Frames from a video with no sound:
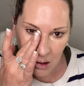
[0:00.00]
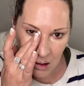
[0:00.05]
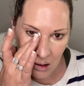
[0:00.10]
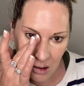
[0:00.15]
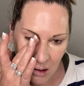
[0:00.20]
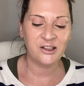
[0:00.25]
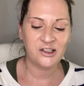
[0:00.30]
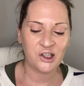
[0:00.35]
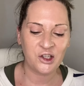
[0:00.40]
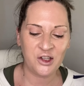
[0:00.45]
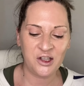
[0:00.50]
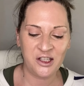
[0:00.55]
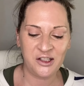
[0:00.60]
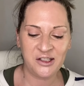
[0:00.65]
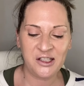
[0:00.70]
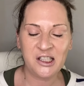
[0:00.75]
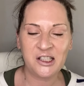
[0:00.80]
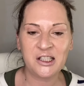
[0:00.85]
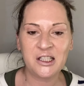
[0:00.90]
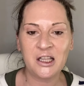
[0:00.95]
So this
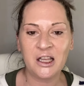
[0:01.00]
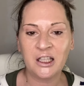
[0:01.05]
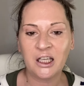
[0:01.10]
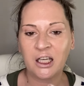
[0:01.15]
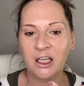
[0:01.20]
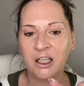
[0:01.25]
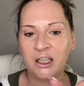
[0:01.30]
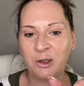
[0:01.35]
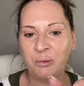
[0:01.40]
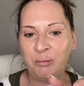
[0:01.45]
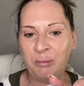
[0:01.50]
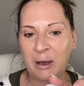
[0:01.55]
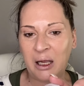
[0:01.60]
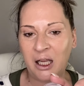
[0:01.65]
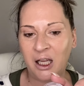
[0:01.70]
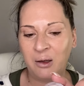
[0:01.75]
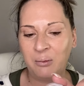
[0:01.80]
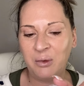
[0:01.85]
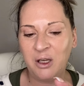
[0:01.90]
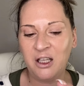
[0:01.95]
is in the colour
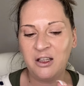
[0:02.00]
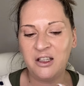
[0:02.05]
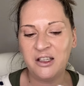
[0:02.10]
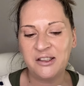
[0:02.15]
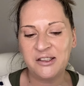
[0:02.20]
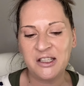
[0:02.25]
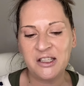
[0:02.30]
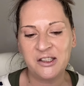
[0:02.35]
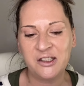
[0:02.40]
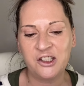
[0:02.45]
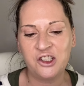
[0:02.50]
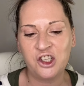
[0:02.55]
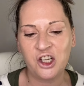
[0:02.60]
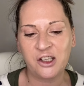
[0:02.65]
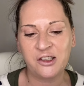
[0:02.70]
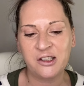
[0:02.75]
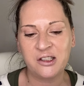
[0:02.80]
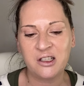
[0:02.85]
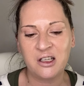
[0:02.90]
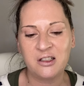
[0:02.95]
Bambi. This is
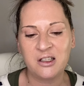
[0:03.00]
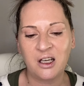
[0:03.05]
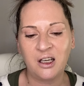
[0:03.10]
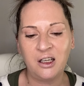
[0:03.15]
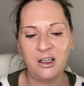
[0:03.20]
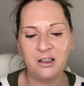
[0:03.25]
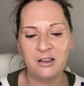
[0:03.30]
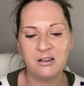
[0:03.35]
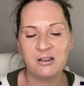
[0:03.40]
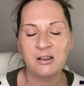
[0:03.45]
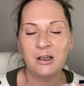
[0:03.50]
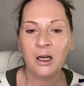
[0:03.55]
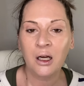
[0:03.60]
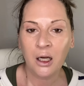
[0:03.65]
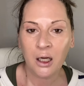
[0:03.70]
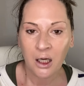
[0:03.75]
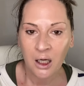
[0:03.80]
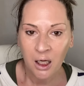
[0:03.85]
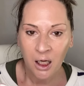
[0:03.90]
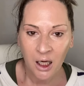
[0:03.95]
Just a Touch.
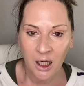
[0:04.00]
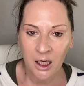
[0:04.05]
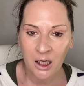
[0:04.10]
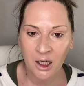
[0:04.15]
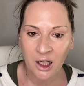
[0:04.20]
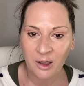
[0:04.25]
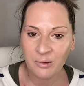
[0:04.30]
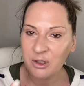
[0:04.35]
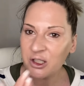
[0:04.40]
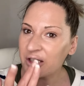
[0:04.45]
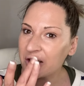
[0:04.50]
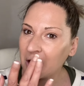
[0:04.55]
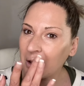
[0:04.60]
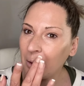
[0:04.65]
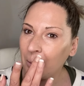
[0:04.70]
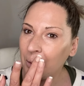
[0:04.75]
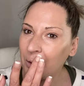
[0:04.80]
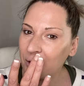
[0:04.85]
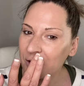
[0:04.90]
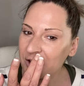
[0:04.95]
And I'm just going
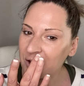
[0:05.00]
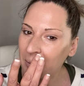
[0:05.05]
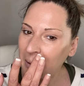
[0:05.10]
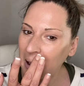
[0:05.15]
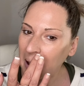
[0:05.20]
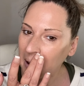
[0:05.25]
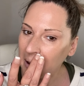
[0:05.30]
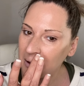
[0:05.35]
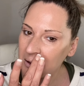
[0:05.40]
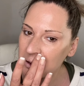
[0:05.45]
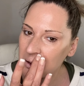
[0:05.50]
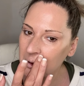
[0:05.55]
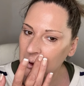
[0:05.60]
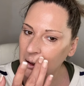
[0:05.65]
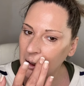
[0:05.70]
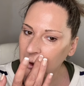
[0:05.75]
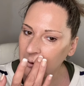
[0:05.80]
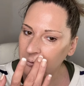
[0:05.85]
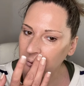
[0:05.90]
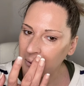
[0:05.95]
to put some extra
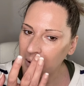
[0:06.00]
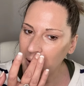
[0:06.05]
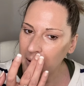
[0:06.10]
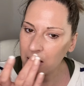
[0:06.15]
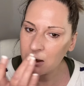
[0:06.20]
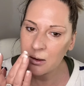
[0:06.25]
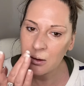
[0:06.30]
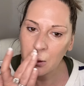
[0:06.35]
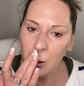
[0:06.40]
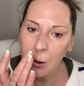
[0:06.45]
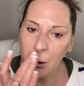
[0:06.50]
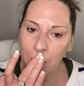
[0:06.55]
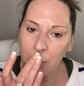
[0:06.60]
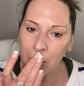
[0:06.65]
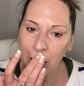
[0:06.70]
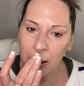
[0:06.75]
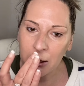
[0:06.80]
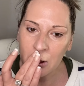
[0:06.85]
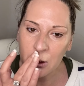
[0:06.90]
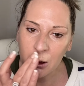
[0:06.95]
coverage on
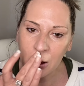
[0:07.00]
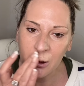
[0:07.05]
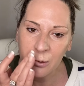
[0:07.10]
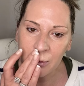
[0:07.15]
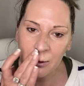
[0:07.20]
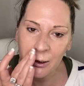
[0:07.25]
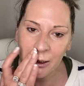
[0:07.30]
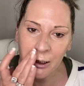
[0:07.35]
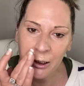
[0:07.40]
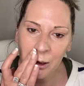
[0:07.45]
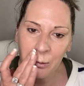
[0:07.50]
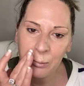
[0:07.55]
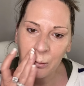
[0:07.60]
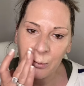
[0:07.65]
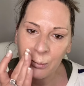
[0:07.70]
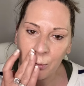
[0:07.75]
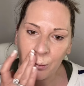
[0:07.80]
my top lip.